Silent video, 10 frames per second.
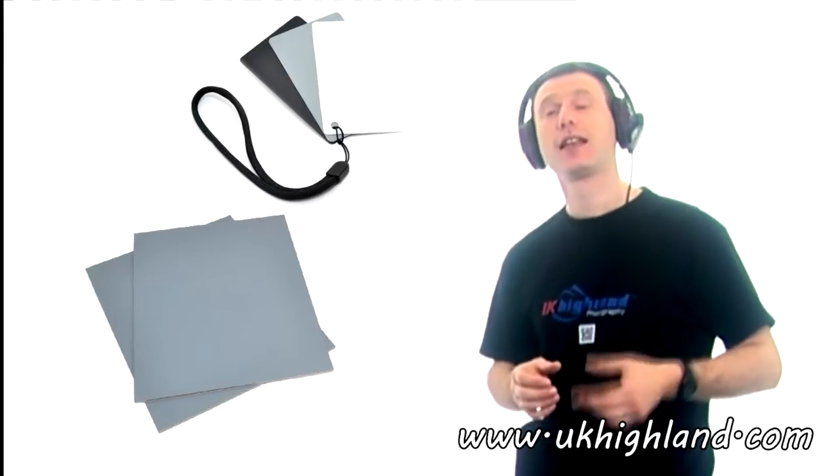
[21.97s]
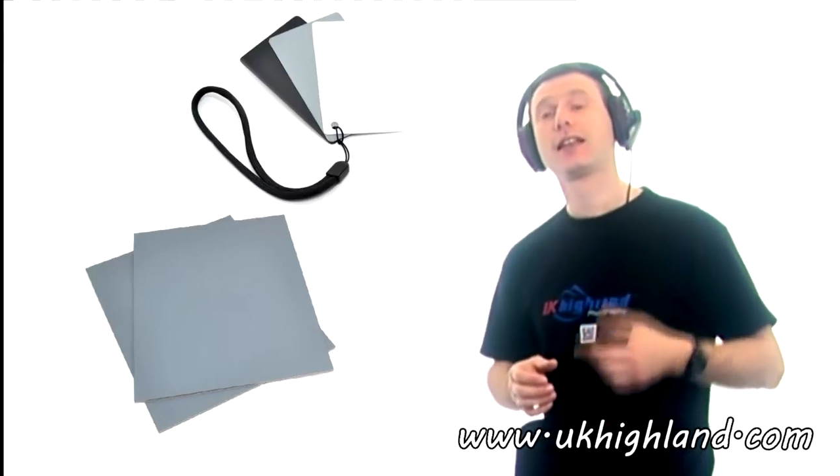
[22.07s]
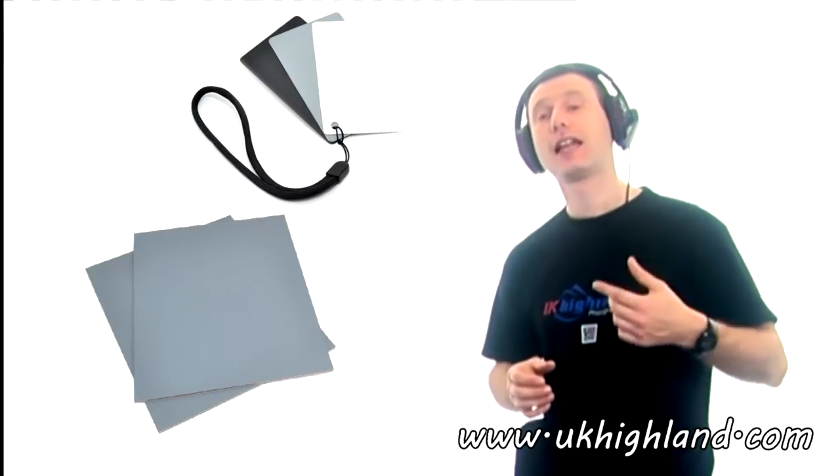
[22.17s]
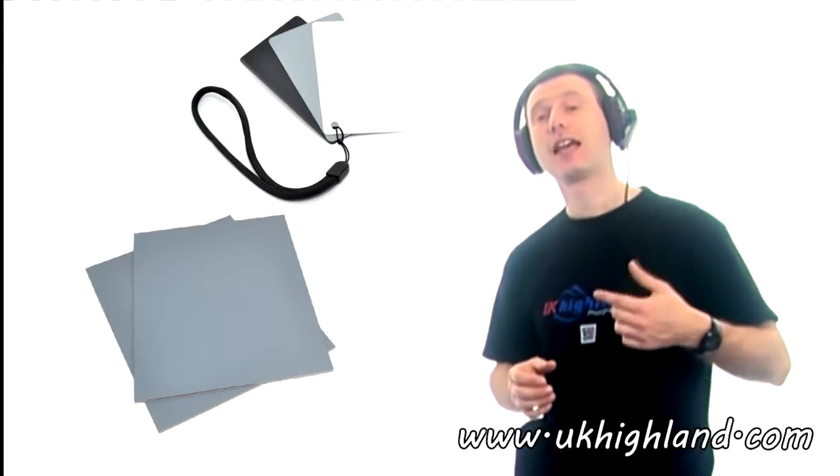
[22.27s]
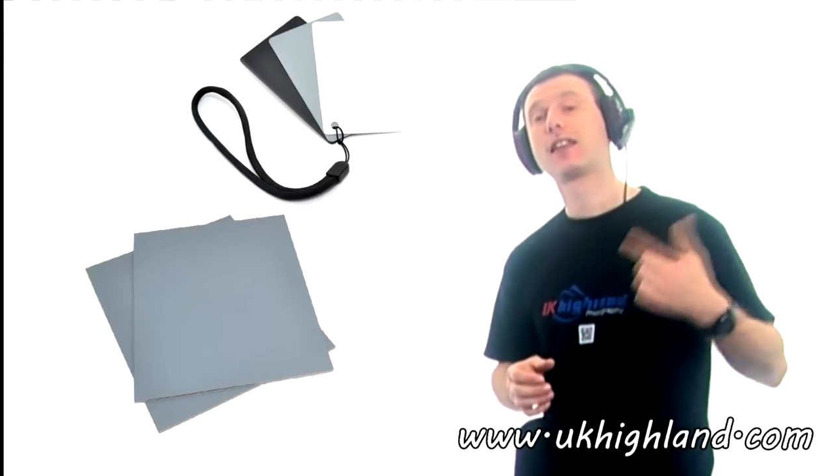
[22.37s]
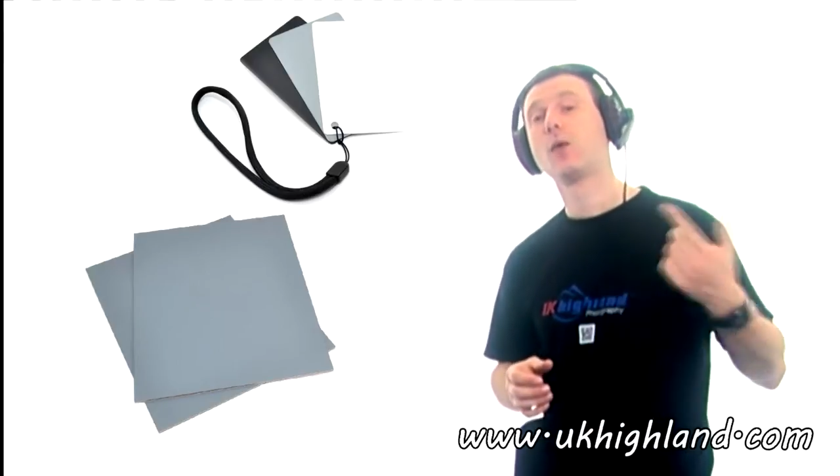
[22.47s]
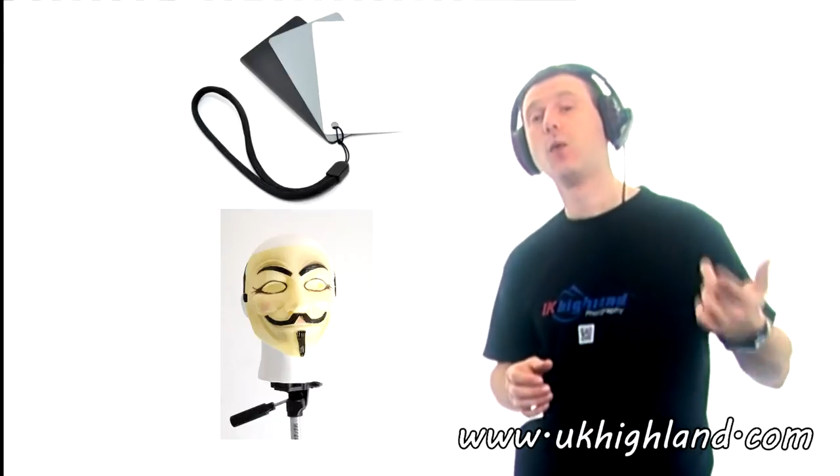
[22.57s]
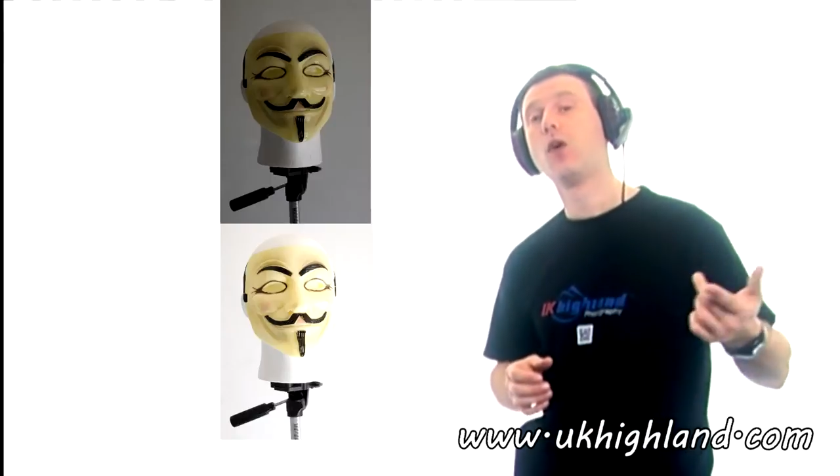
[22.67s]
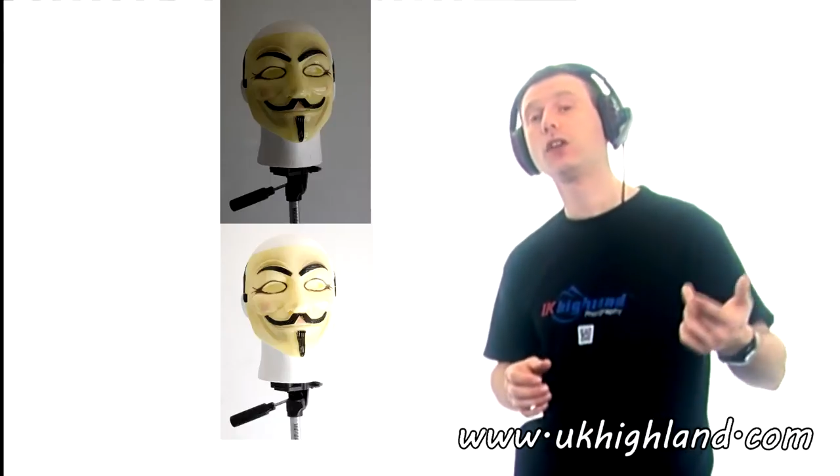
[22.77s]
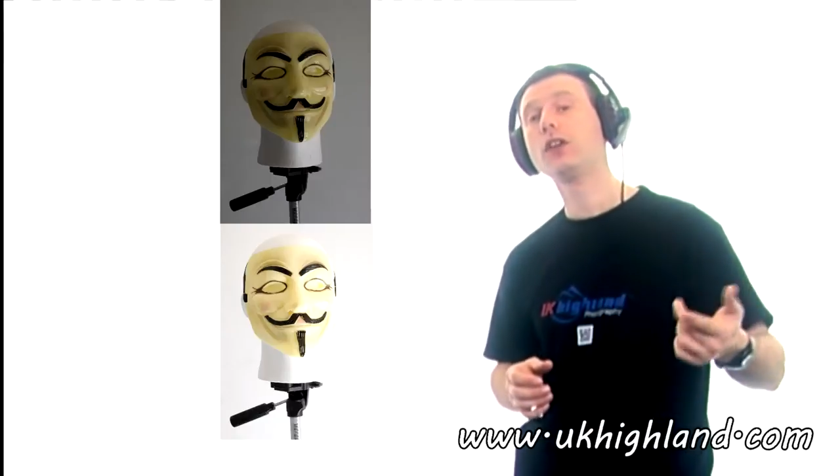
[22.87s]
can either
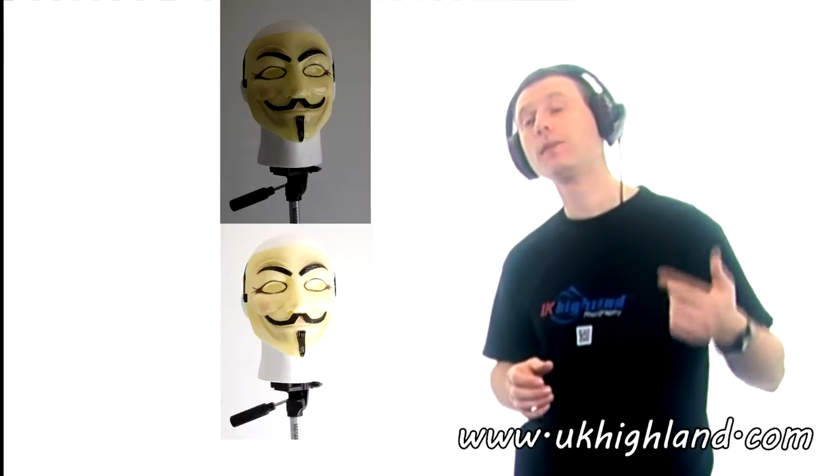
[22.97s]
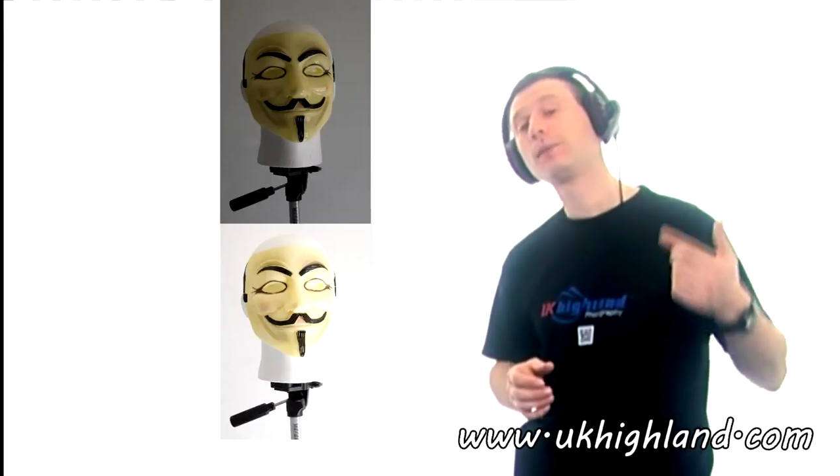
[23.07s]
one,